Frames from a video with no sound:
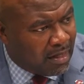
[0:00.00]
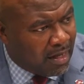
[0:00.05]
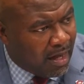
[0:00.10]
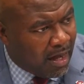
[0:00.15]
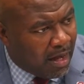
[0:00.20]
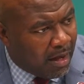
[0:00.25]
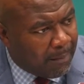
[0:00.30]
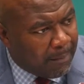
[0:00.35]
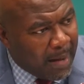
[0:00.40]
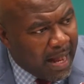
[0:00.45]

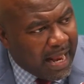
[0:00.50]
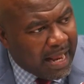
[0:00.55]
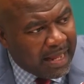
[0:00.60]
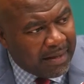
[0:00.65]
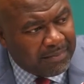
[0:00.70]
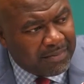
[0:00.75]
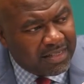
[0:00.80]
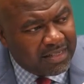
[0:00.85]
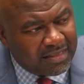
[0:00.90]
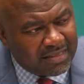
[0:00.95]
Uh,
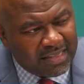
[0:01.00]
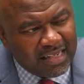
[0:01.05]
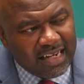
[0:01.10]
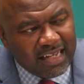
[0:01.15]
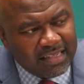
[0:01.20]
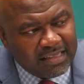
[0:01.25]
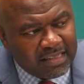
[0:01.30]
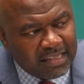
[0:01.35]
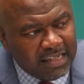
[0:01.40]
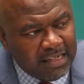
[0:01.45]
Miami has
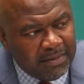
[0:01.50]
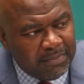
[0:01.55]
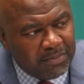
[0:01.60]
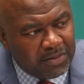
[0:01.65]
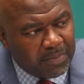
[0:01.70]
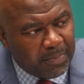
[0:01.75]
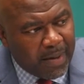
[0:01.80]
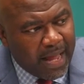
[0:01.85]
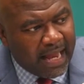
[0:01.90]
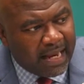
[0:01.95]
let
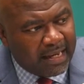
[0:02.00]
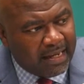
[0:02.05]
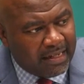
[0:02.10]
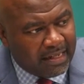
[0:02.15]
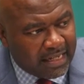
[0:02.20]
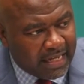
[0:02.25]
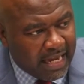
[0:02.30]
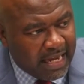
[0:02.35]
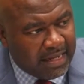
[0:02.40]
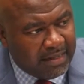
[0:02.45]
teams back
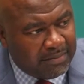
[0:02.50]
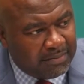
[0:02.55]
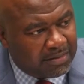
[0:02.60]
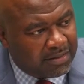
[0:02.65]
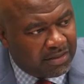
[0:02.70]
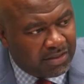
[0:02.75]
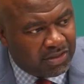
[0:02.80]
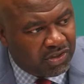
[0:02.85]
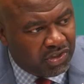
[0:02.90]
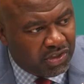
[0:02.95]
in
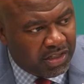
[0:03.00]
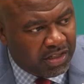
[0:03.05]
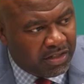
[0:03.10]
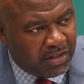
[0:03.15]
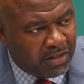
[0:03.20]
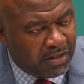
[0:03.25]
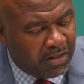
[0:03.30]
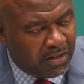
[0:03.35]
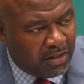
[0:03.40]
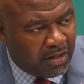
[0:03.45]
games this
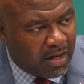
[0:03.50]
year.